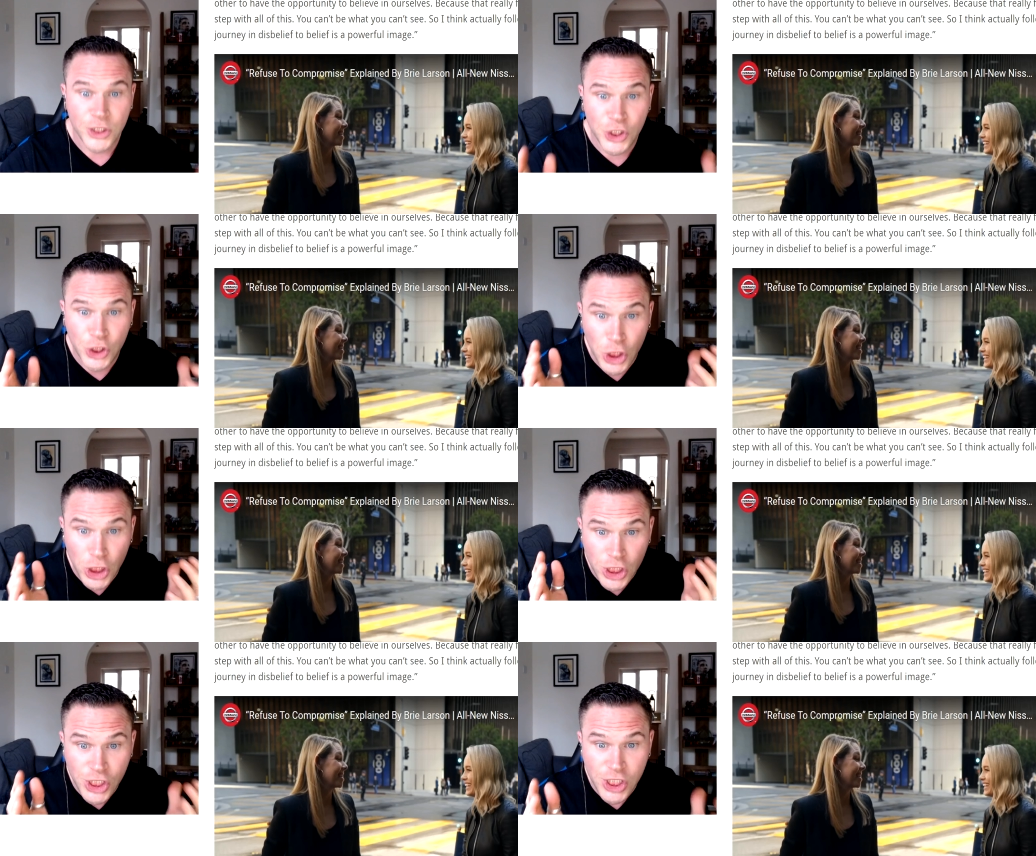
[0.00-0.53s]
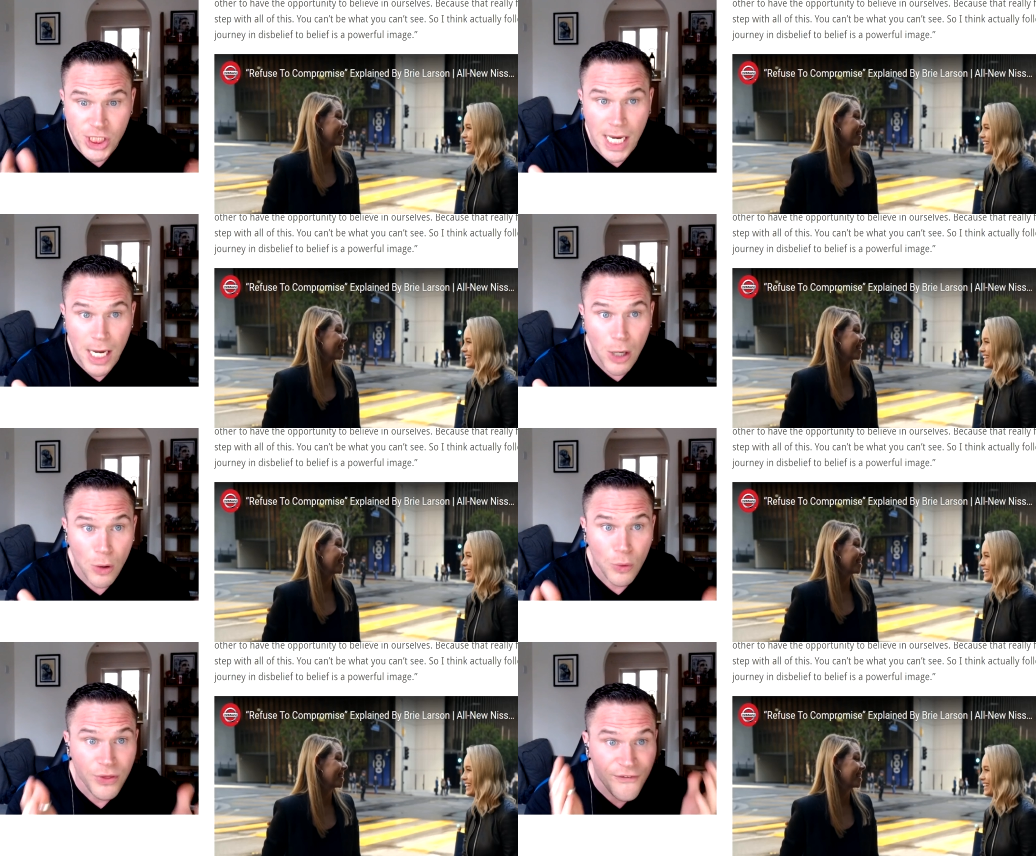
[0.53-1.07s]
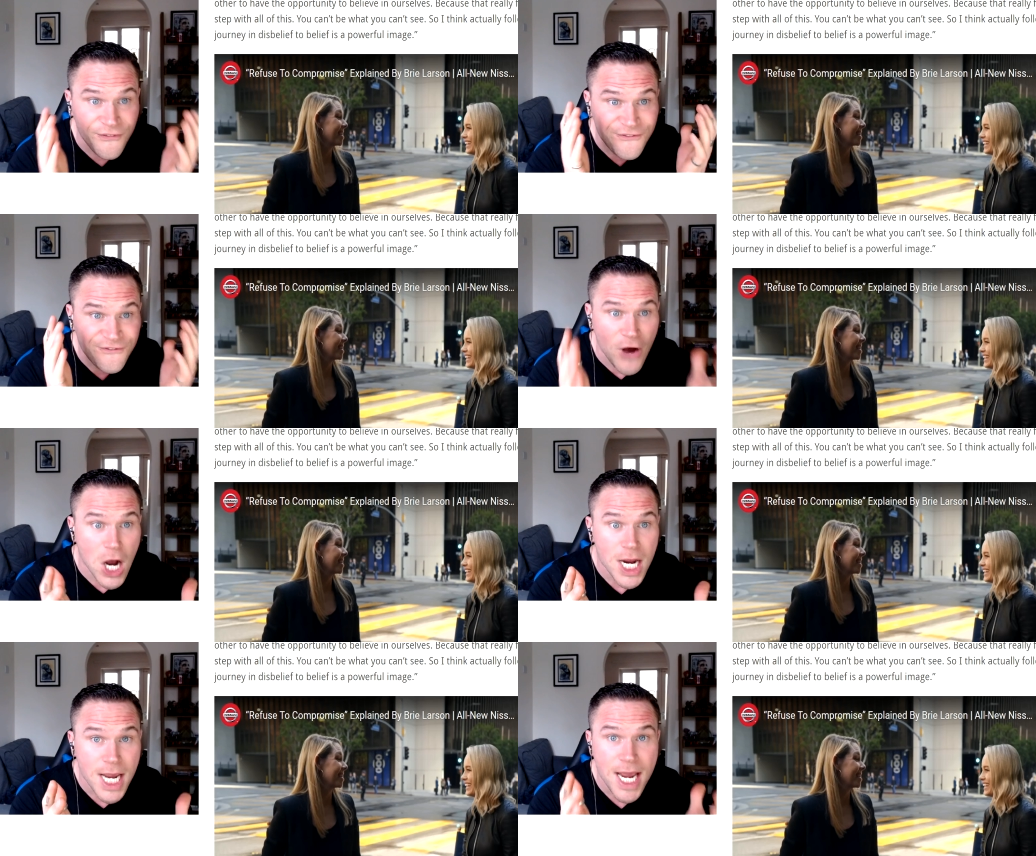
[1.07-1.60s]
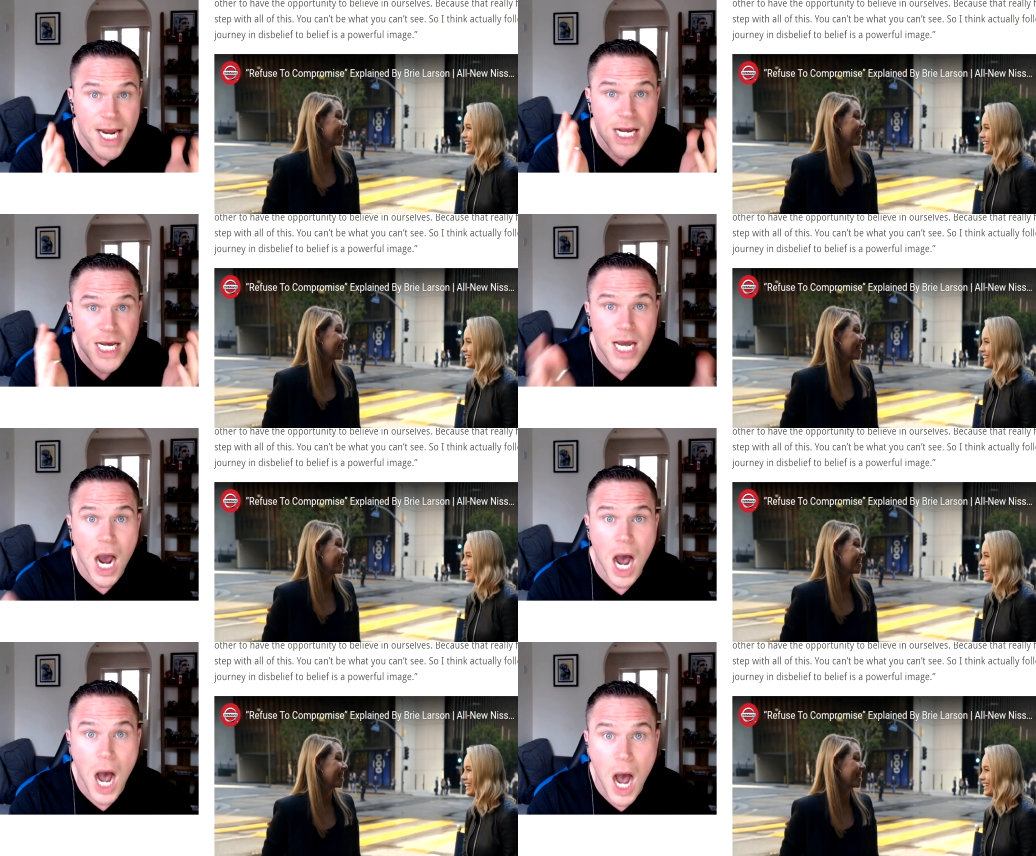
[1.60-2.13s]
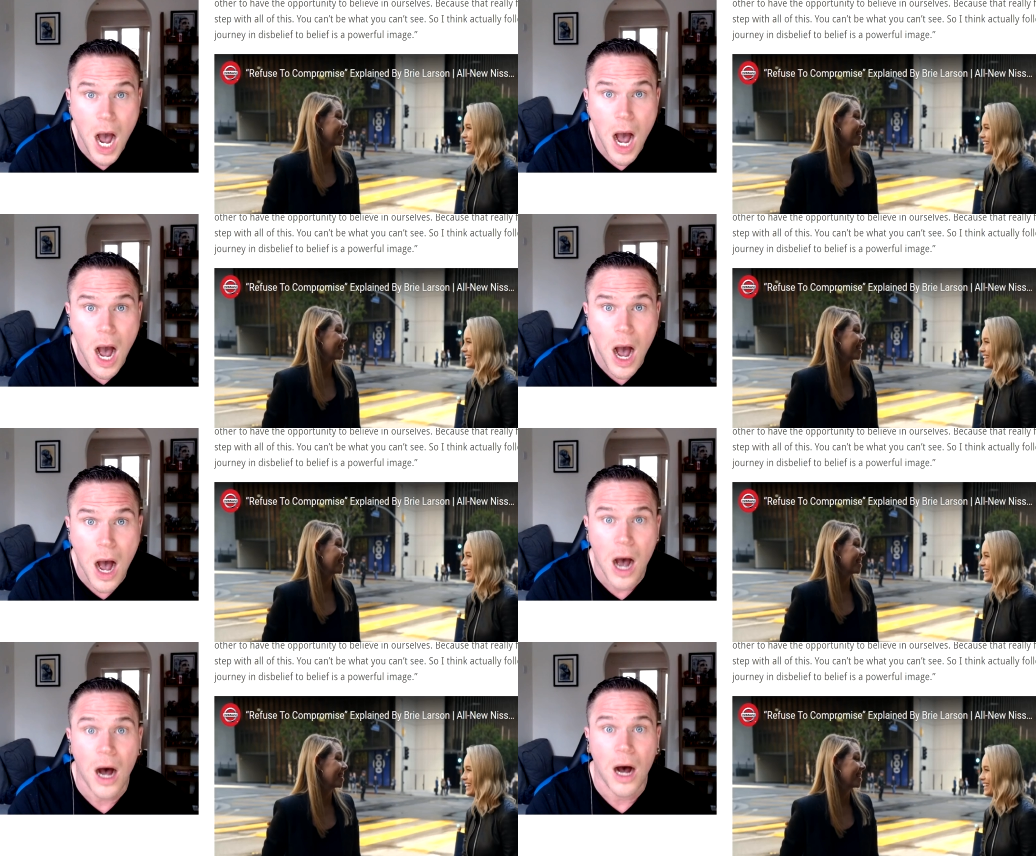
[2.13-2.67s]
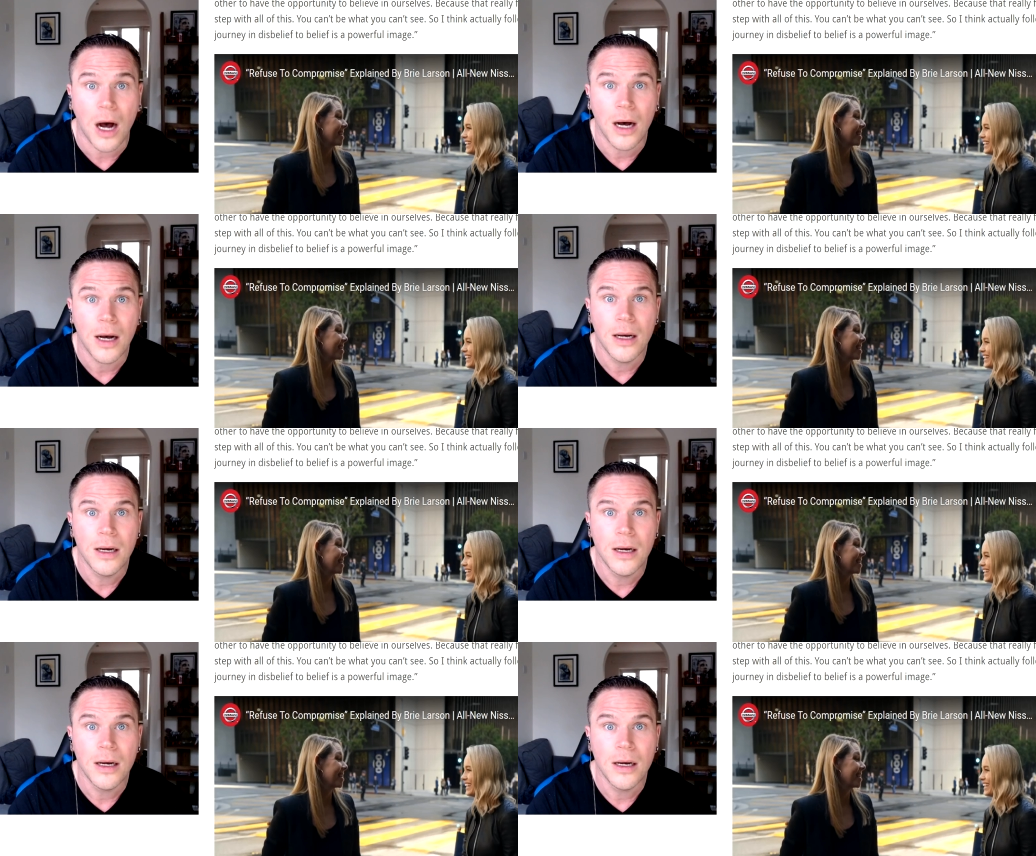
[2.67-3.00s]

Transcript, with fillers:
Speaker 1: Just sell the fucking car!